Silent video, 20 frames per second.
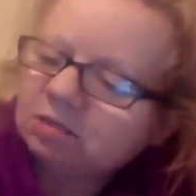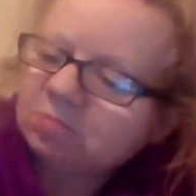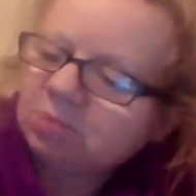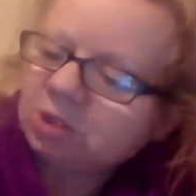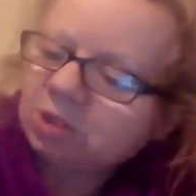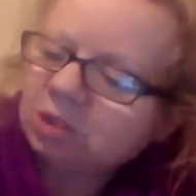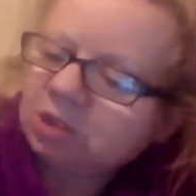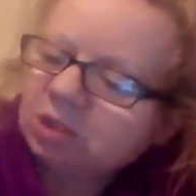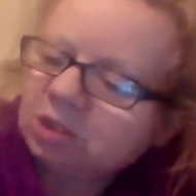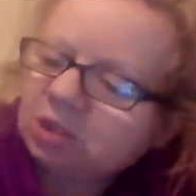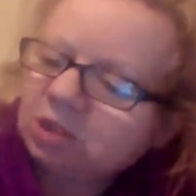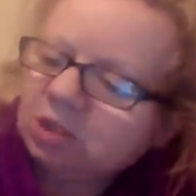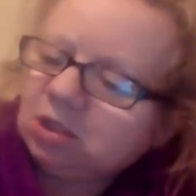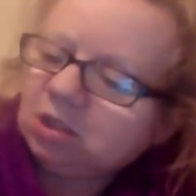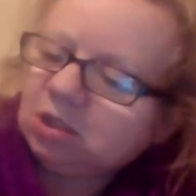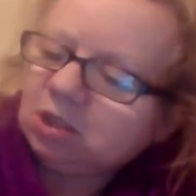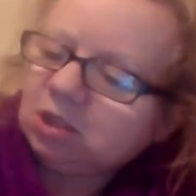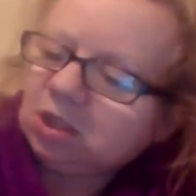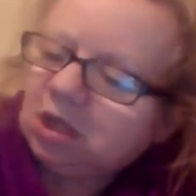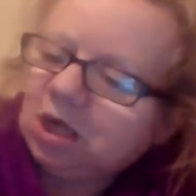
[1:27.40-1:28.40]
me,
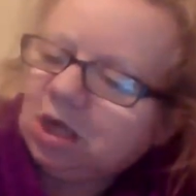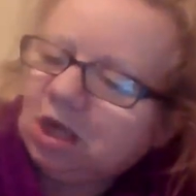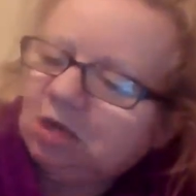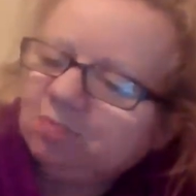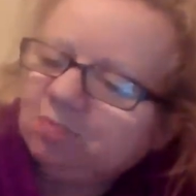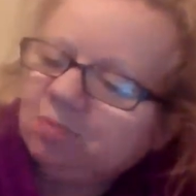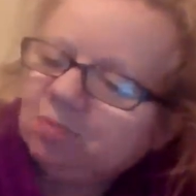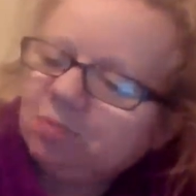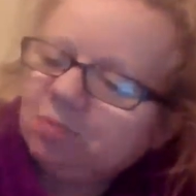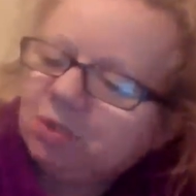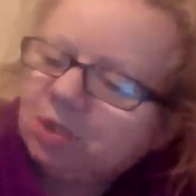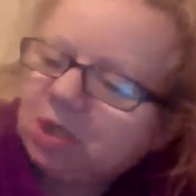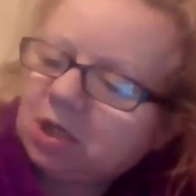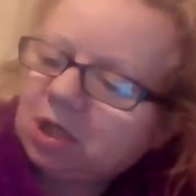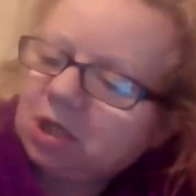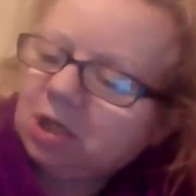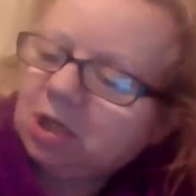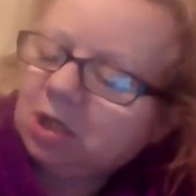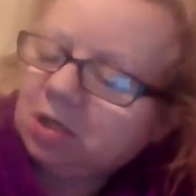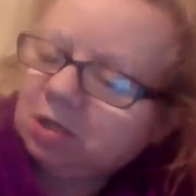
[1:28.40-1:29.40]
helping me
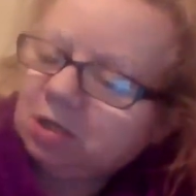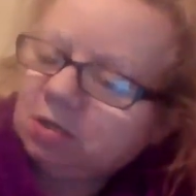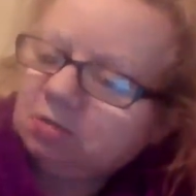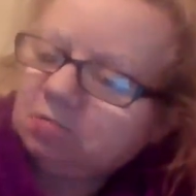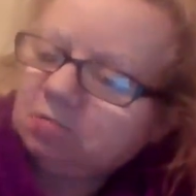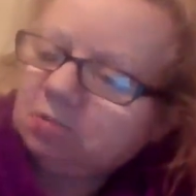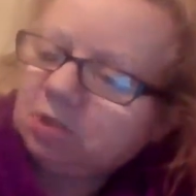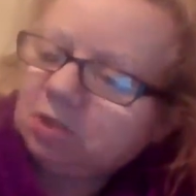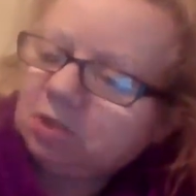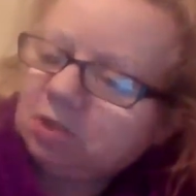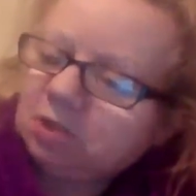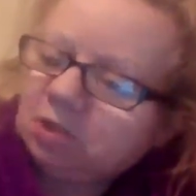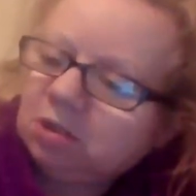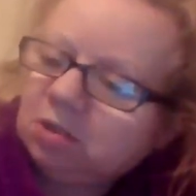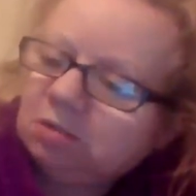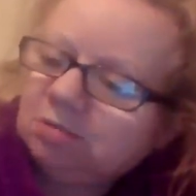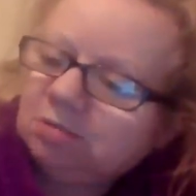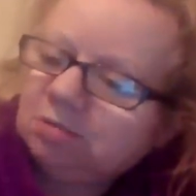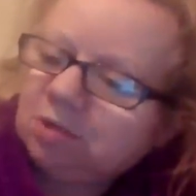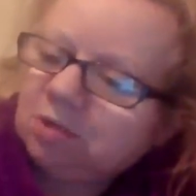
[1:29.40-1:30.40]
get home
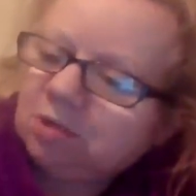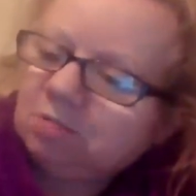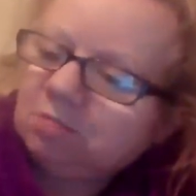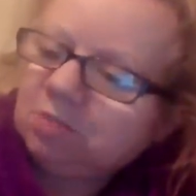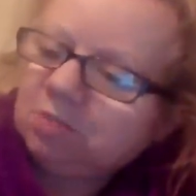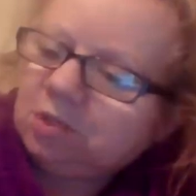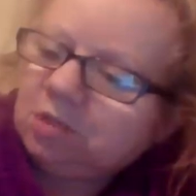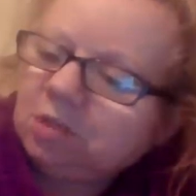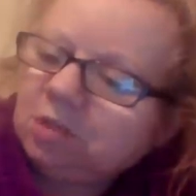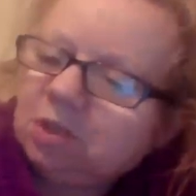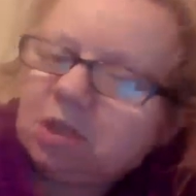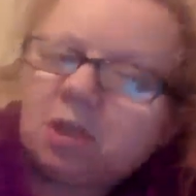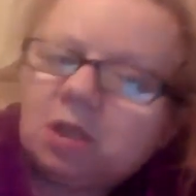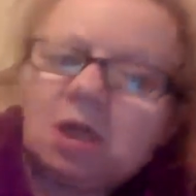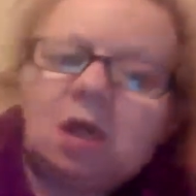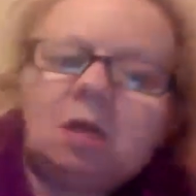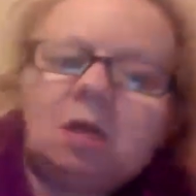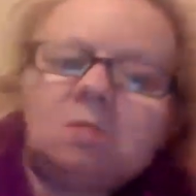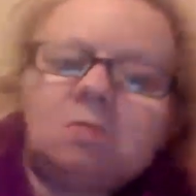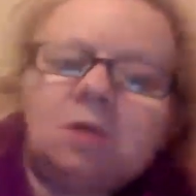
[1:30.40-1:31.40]
from the
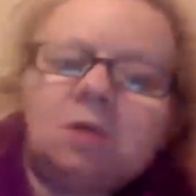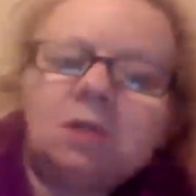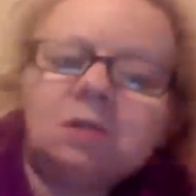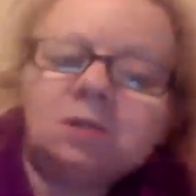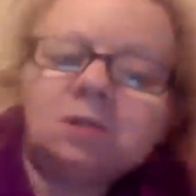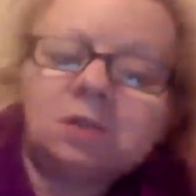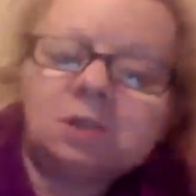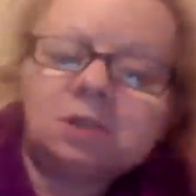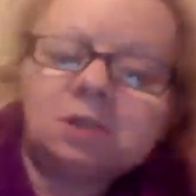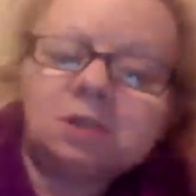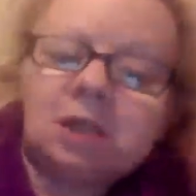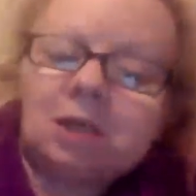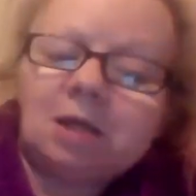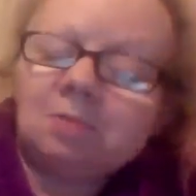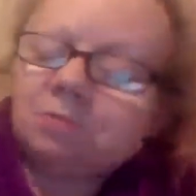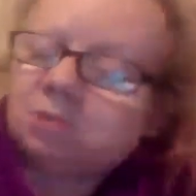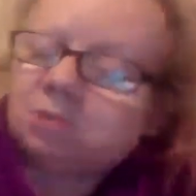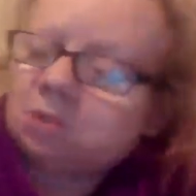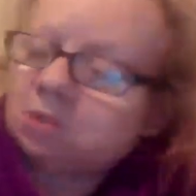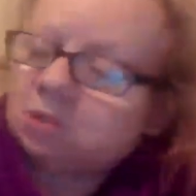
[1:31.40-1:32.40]
horrendous
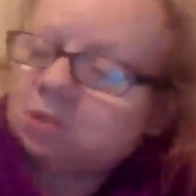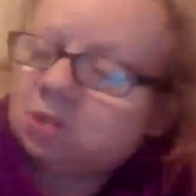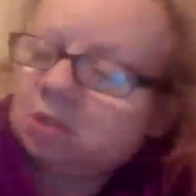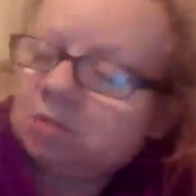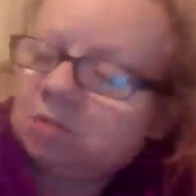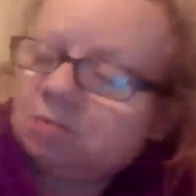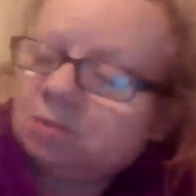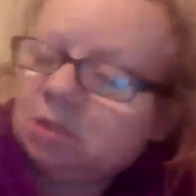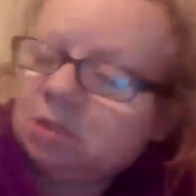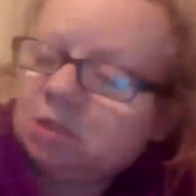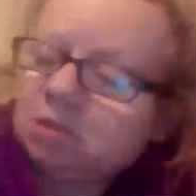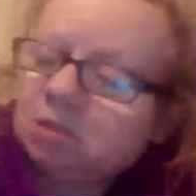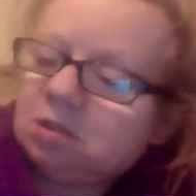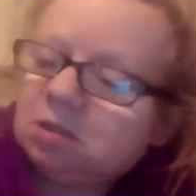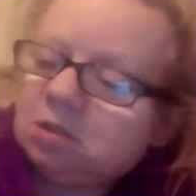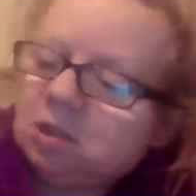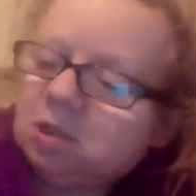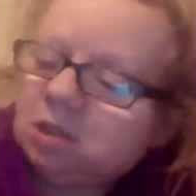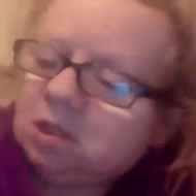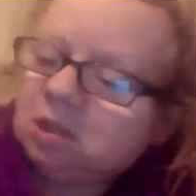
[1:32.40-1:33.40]
evidence I've
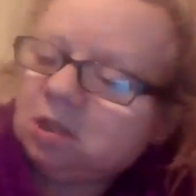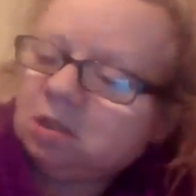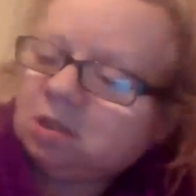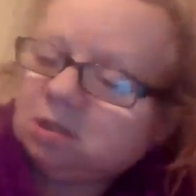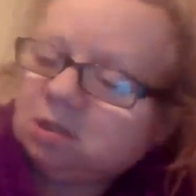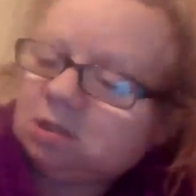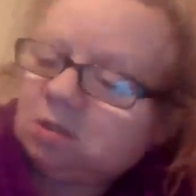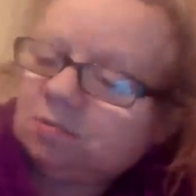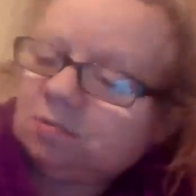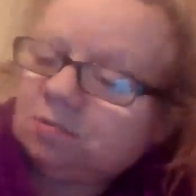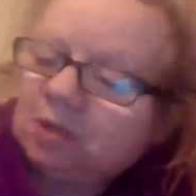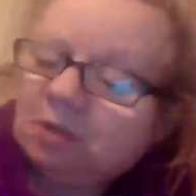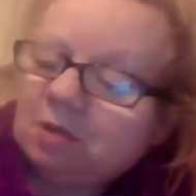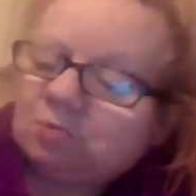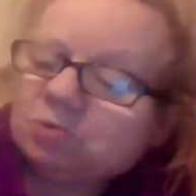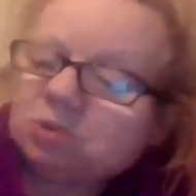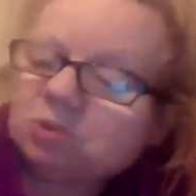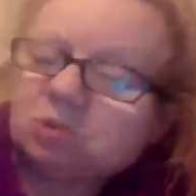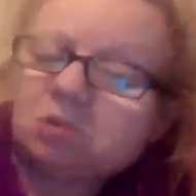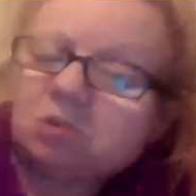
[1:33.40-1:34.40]
got
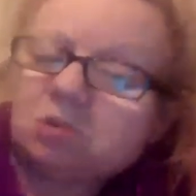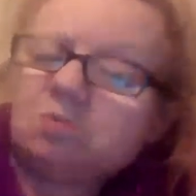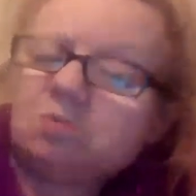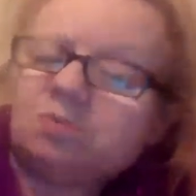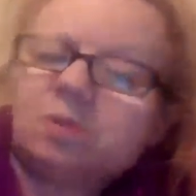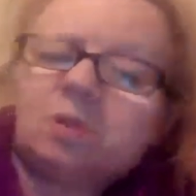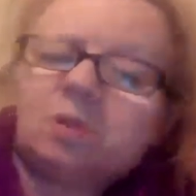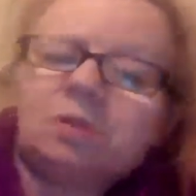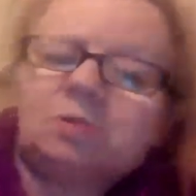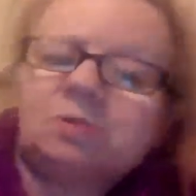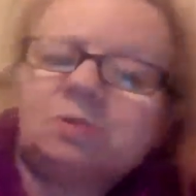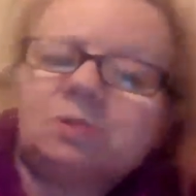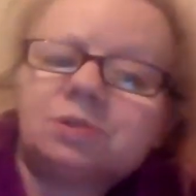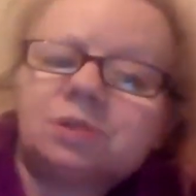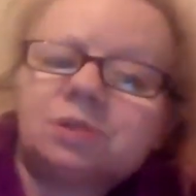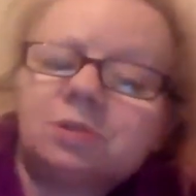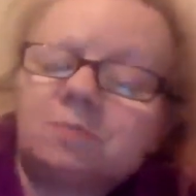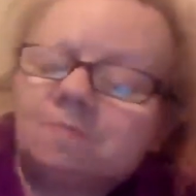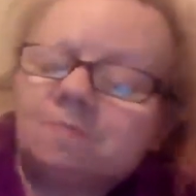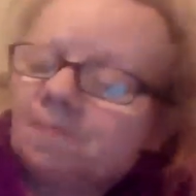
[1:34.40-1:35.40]
found in old
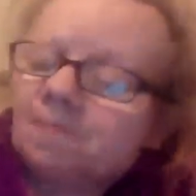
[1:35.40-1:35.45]
phones.